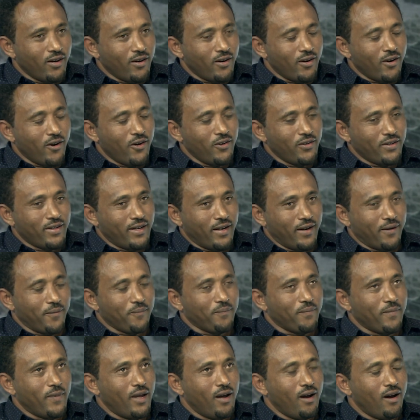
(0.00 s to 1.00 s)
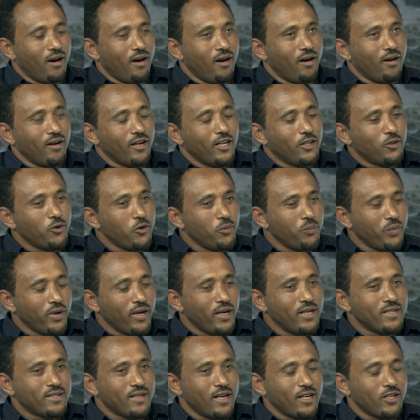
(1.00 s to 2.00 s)
Okay, Ethiopia
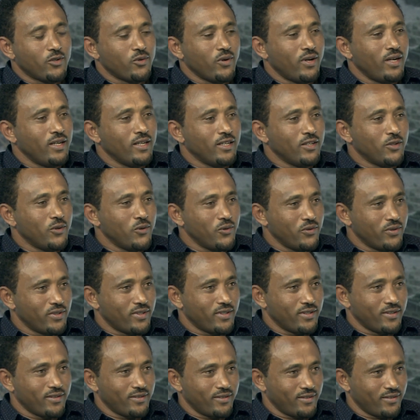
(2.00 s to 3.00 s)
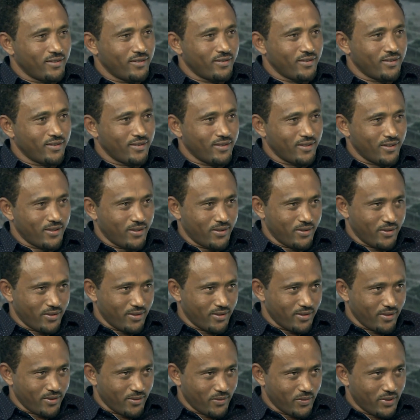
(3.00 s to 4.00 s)
is actually endowed
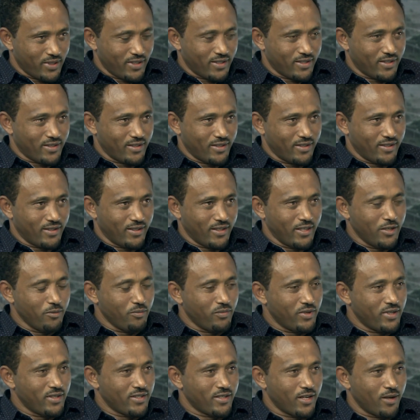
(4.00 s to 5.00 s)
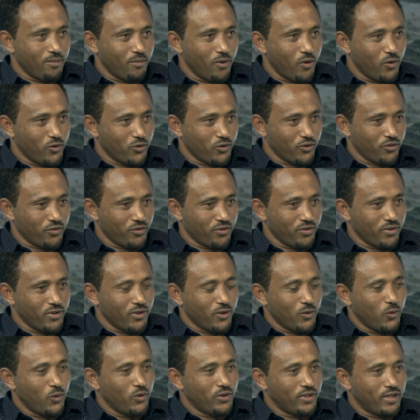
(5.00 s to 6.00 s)
with immense amount of
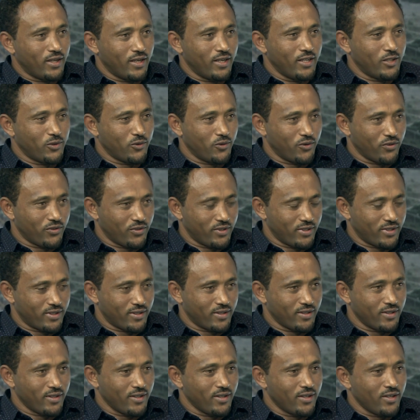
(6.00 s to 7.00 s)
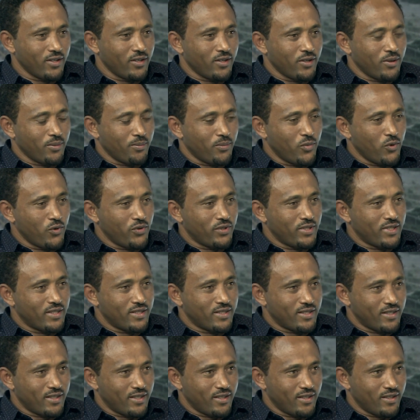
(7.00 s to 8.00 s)
water resources, both in
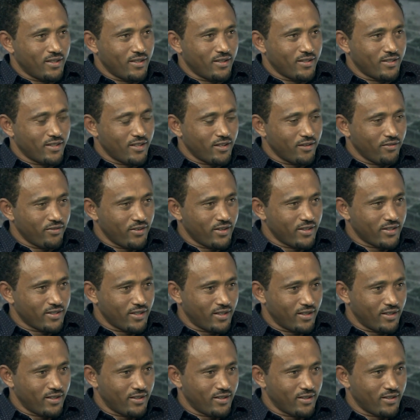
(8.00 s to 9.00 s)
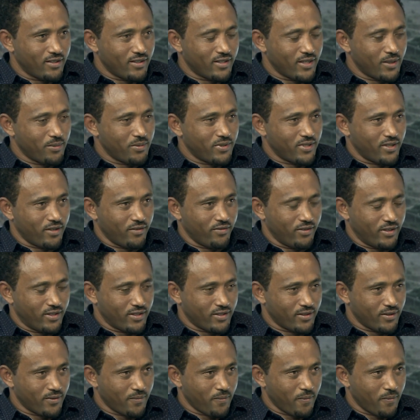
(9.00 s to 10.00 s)
the surface and subsurface.